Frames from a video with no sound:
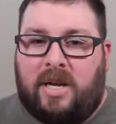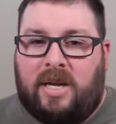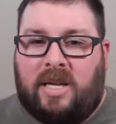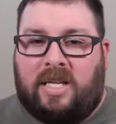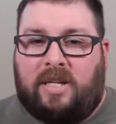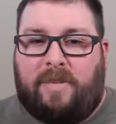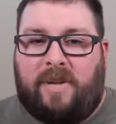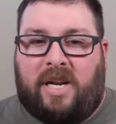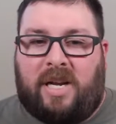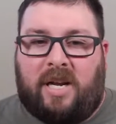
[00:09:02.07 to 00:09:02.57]

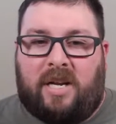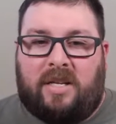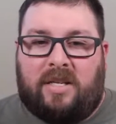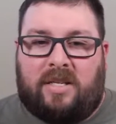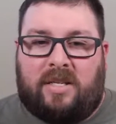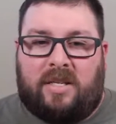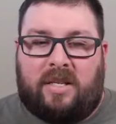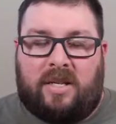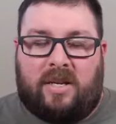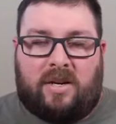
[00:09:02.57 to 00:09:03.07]
is
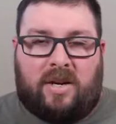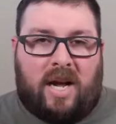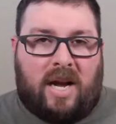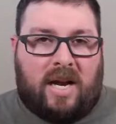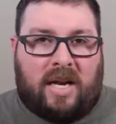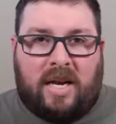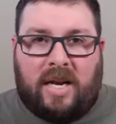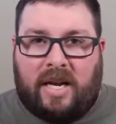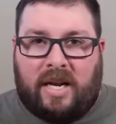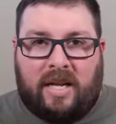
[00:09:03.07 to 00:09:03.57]
because you're
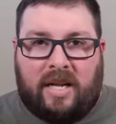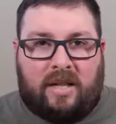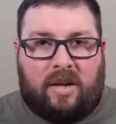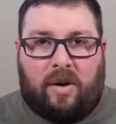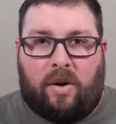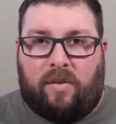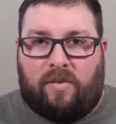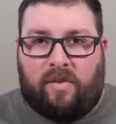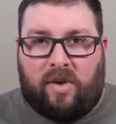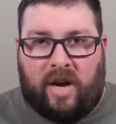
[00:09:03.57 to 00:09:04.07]
not going to get
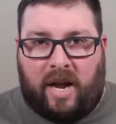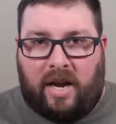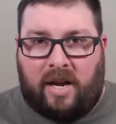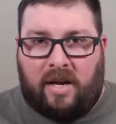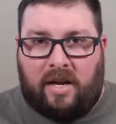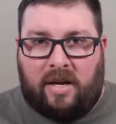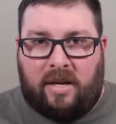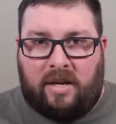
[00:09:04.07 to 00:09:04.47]
there overnight.